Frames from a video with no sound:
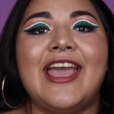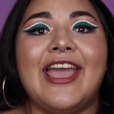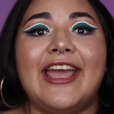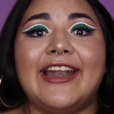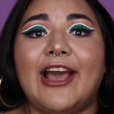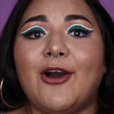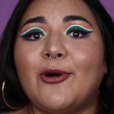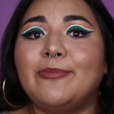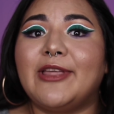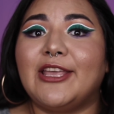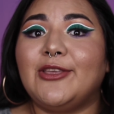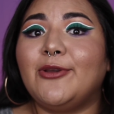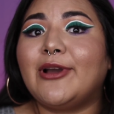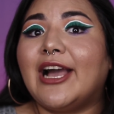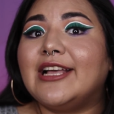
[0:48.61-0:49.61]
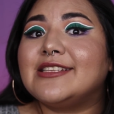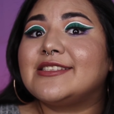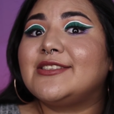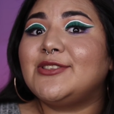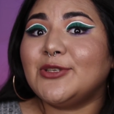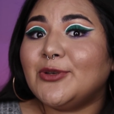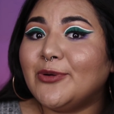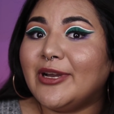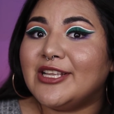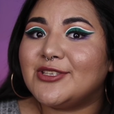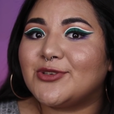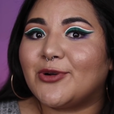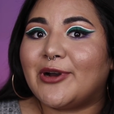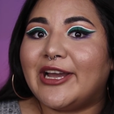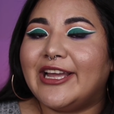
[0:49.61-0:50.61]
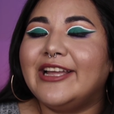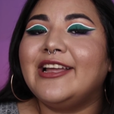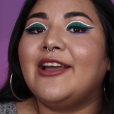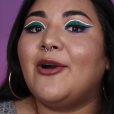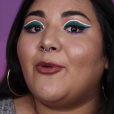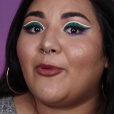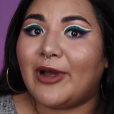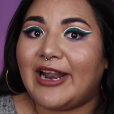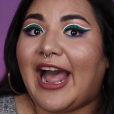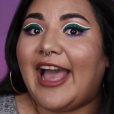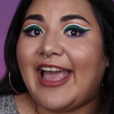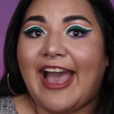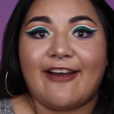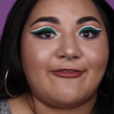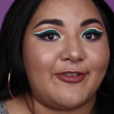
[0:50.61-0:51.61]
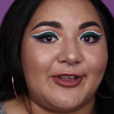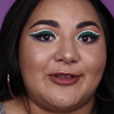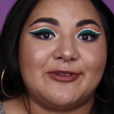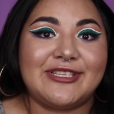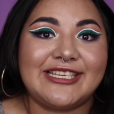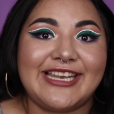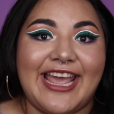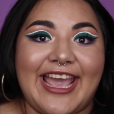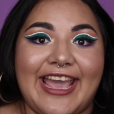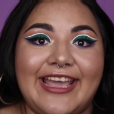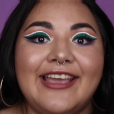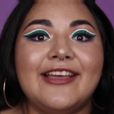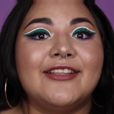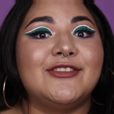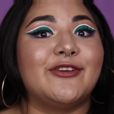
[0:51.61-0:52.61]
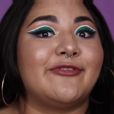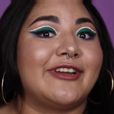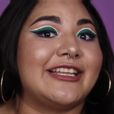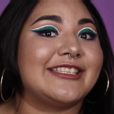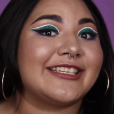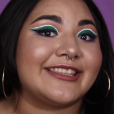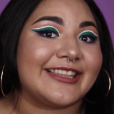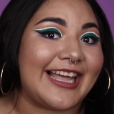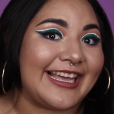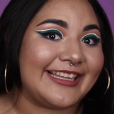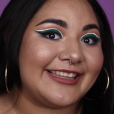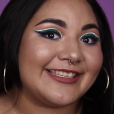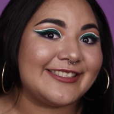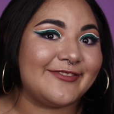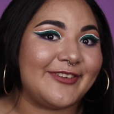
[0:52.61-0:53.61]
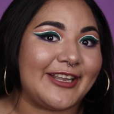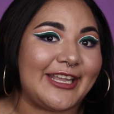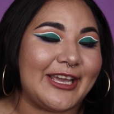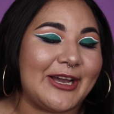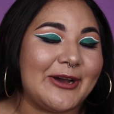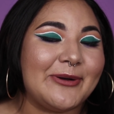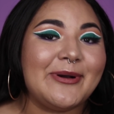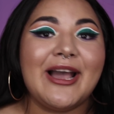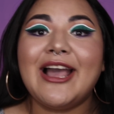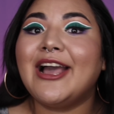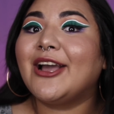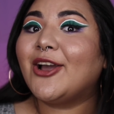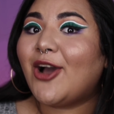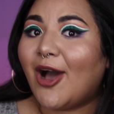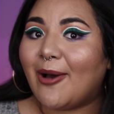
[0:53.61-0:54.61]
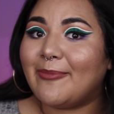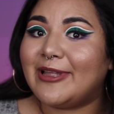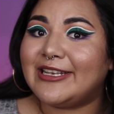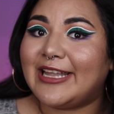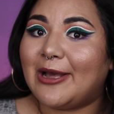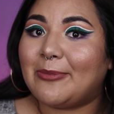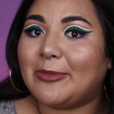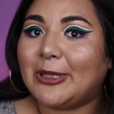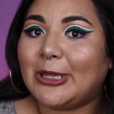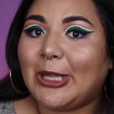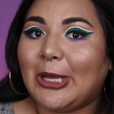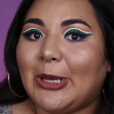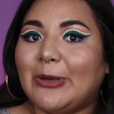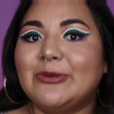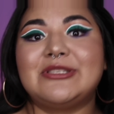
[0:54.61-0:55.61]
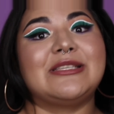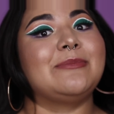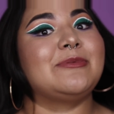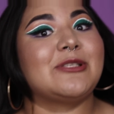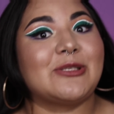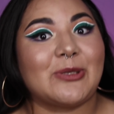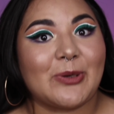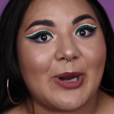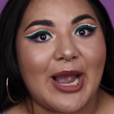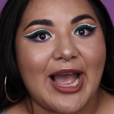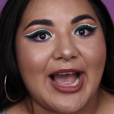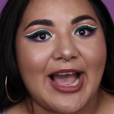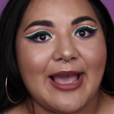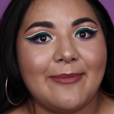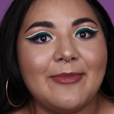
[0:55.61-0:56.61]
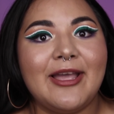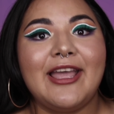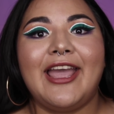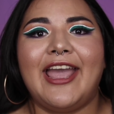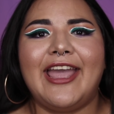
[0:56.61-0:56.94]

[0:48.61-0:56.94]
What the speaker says: And I hope that you guys do enjoy what I have for you today. Don't forget to like this video, comment down below, subscribe.